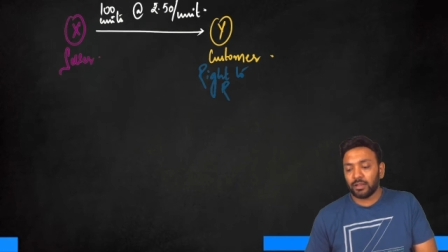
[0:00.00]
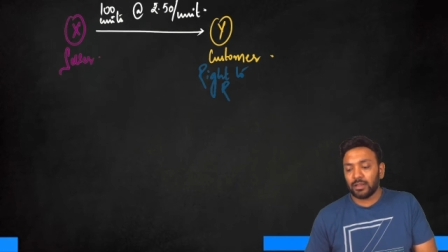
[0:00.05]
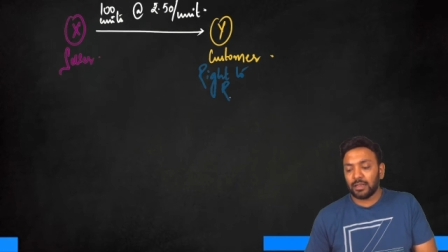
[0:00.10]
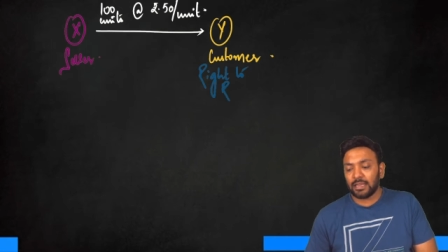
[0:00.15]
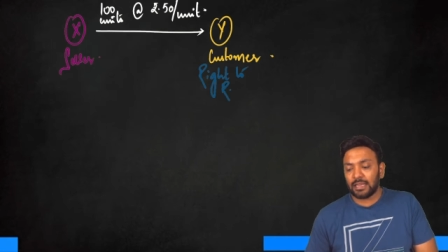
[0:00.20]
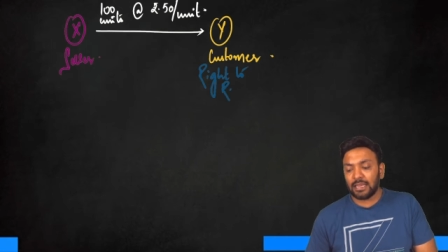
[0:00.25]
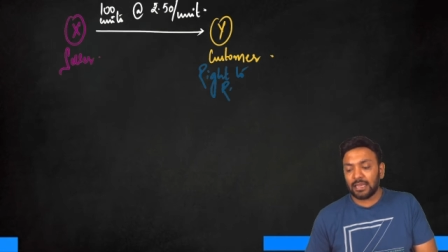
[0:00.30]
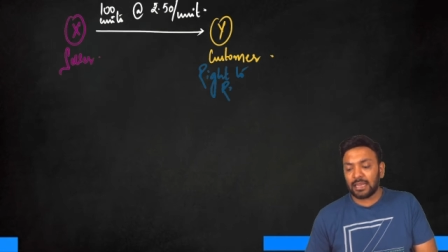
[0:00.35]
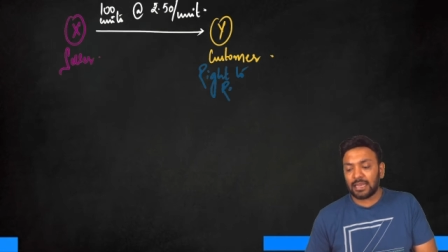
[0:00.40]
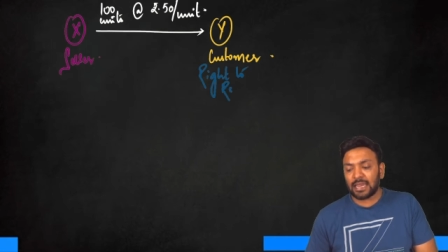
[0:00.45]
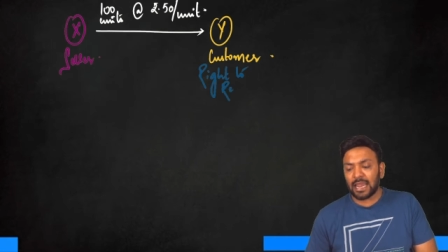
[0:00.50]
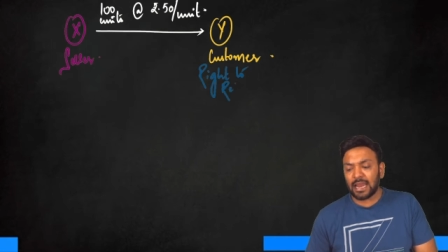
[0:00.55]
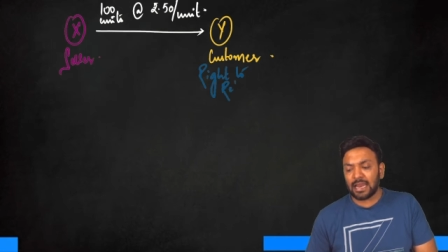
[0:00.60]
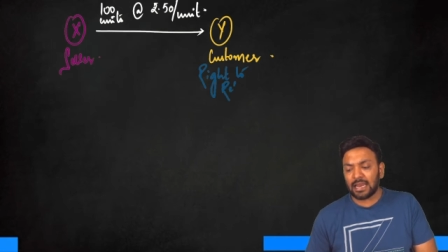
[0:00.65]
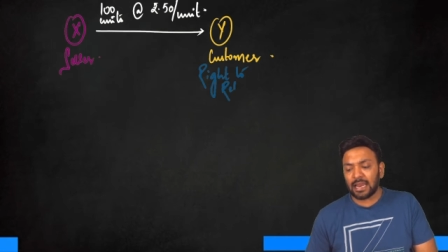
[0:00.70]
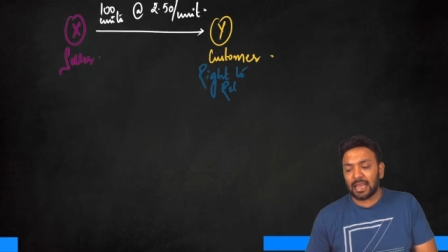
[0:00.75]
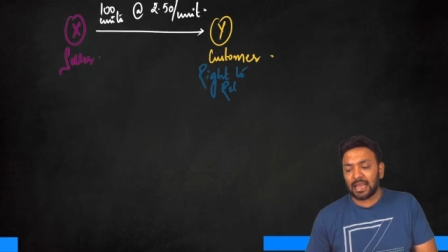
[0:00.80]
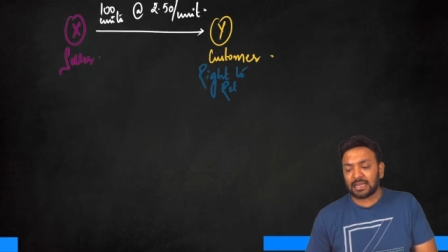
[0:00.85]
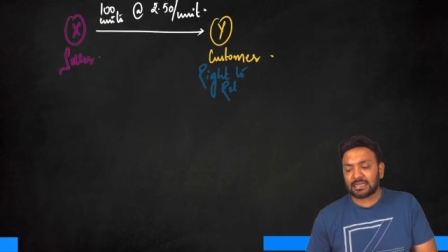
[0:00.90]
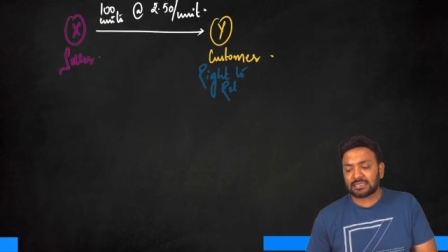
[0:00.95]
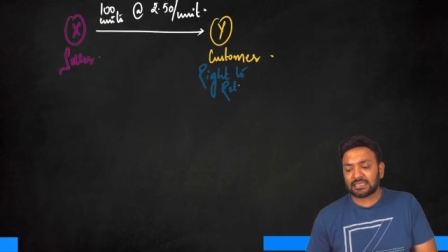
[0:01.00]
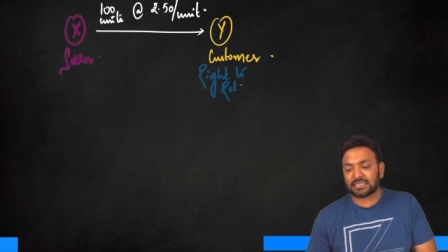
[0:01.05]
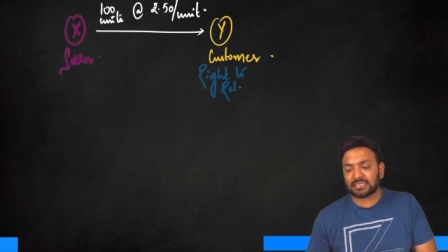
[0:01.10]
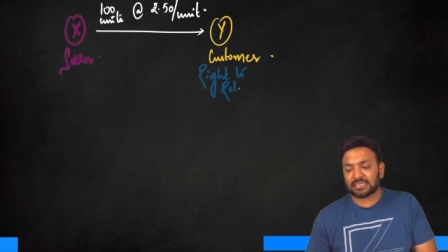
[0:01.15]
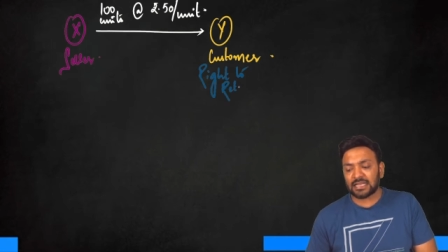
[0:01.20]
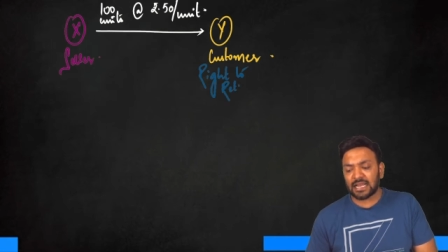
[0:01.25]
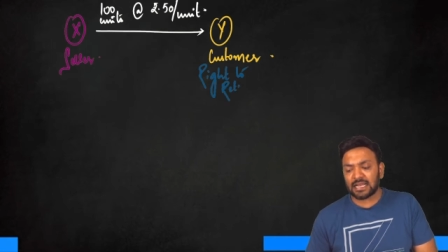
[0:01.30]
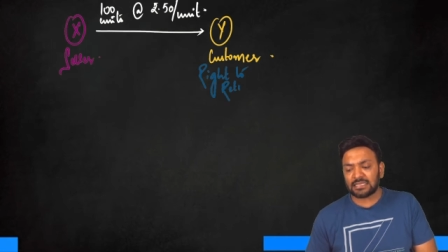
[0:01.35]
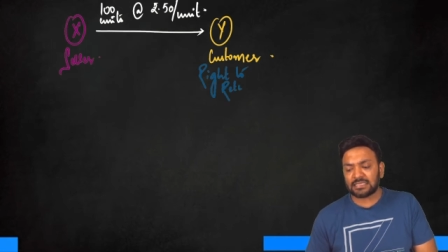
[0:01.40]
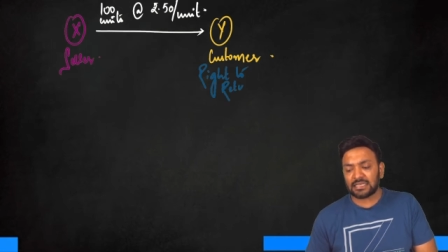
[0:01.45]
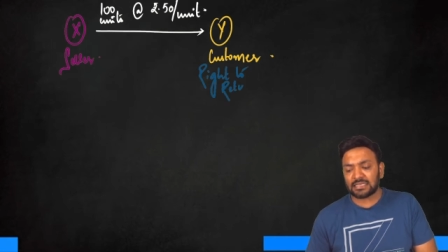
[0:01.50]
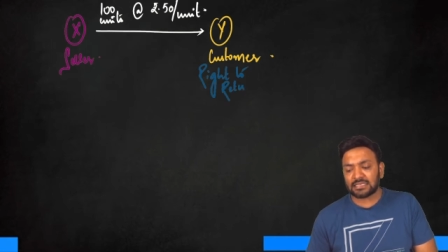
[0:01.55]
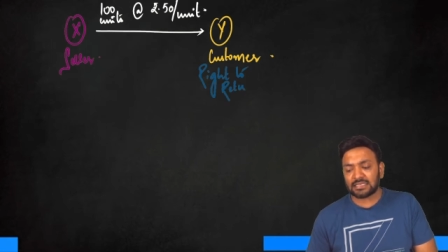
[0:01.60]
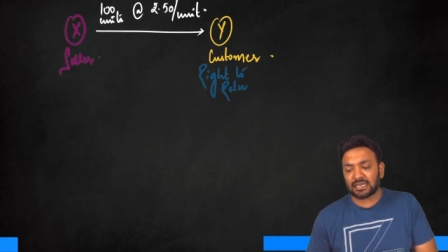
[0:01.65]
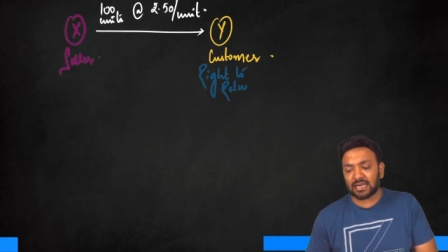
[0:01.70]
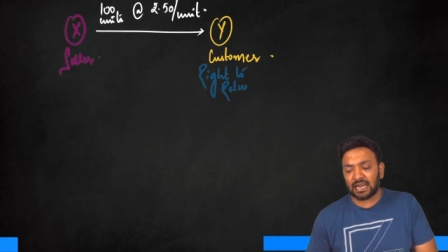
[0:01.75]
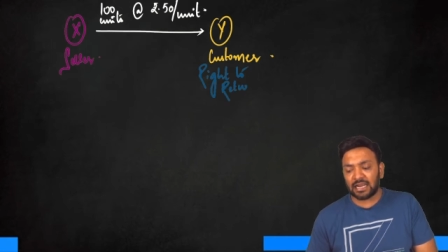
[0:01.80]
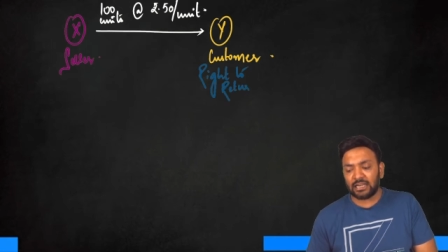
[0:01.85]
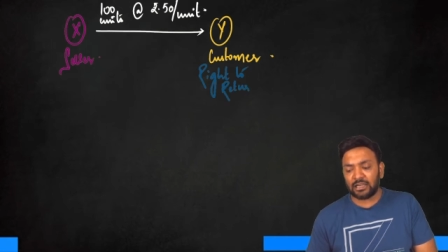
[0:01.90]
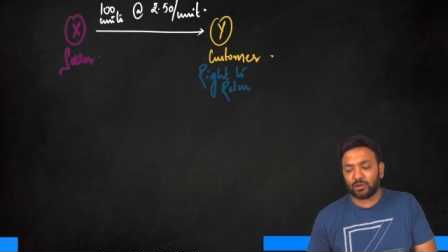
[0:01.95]
He can exercise his
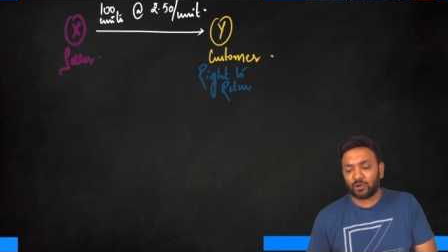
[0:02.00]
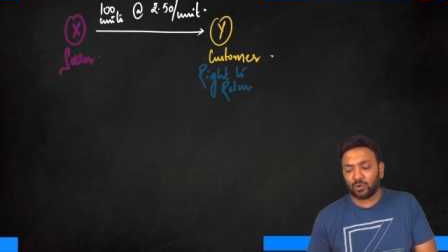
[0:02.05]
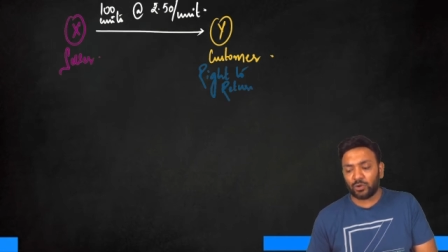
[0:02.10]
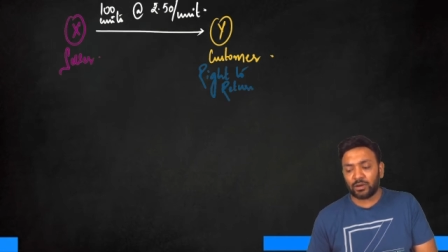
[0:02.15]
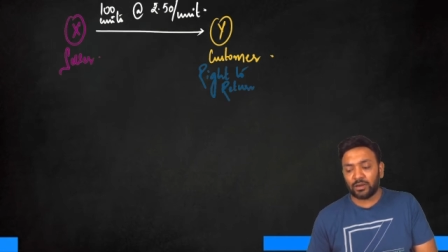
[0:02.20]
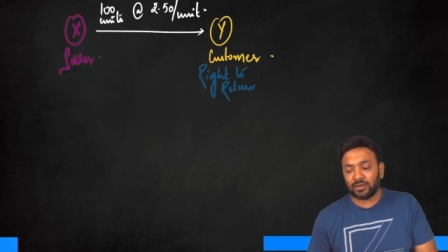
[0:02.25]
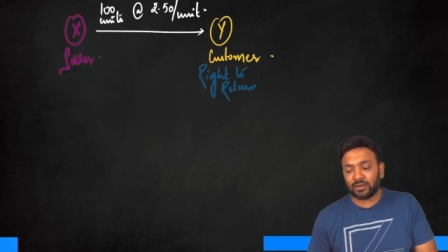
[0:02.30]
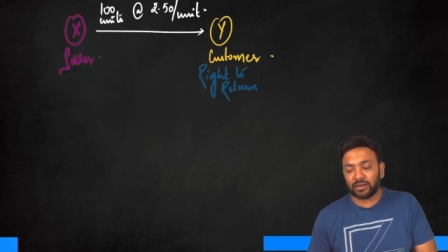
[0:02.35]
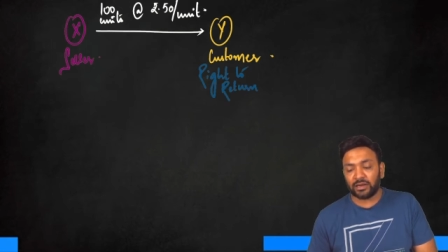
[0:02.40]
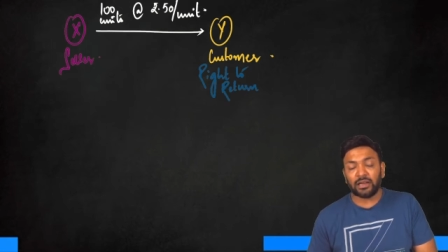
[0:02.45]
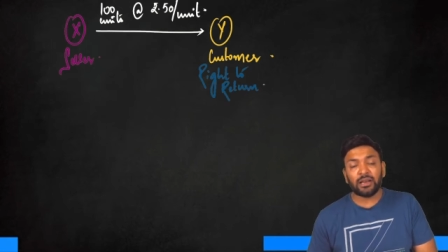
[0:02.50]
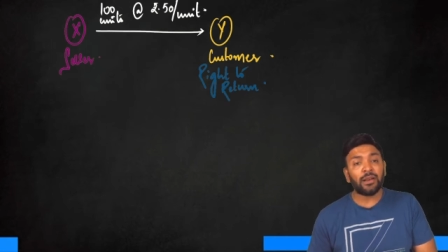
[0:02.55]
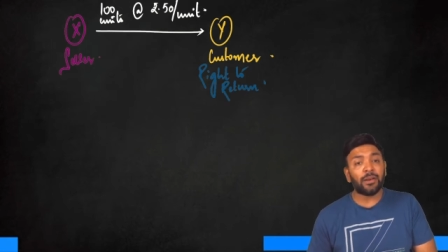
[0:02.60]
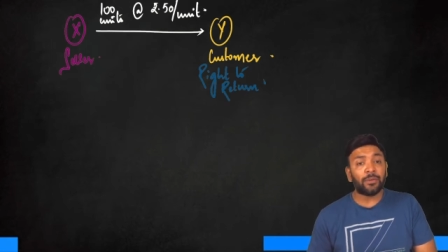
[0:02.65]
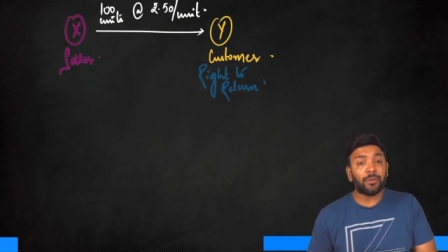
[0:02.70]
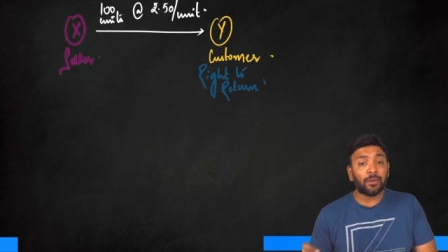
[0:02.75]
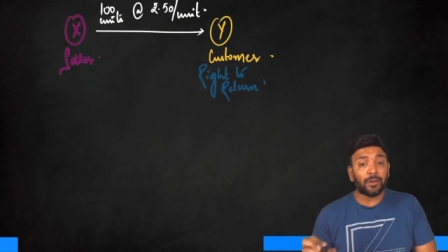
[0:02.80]
right to return,